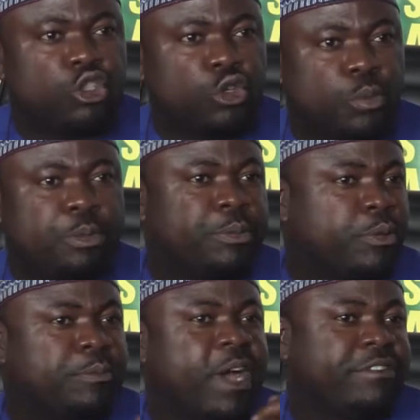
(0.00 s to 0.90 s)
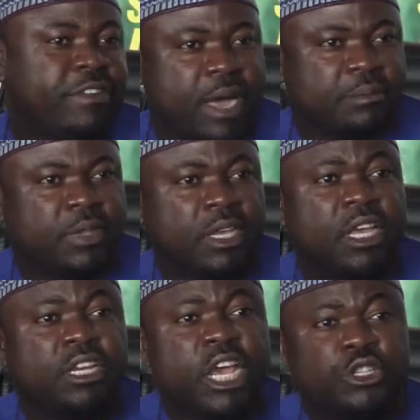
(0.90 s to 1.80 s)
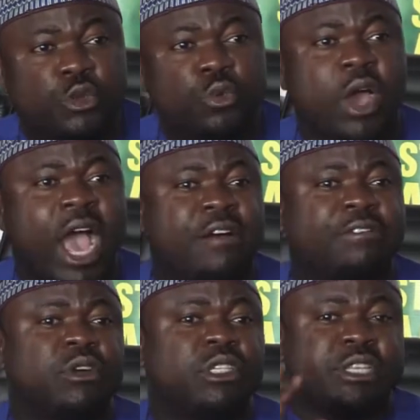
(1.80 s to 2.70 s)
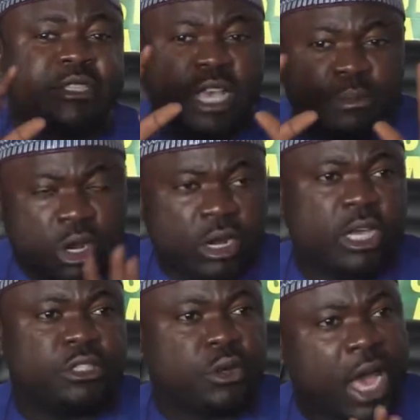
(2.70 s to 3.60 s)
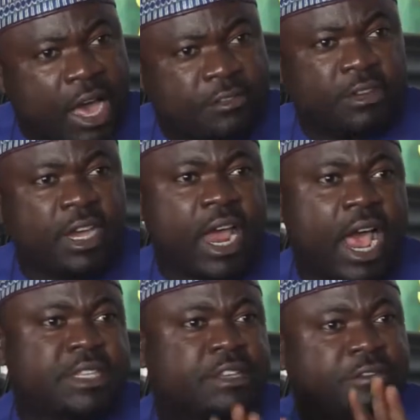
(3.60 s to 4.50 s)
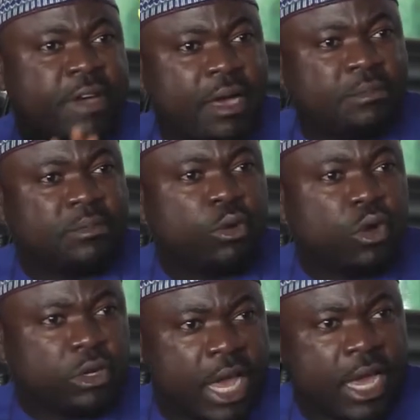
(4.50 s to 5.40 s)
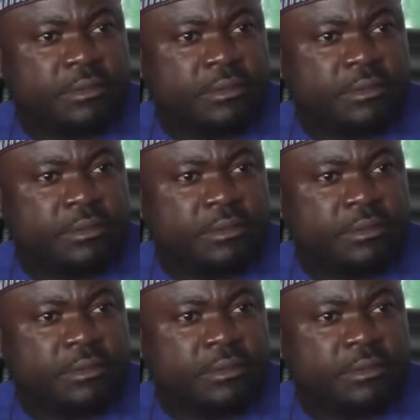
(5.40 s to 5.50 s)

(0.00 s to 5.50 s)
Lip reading: Two people per farm. They too will have the same knowledge you have as a farm owner.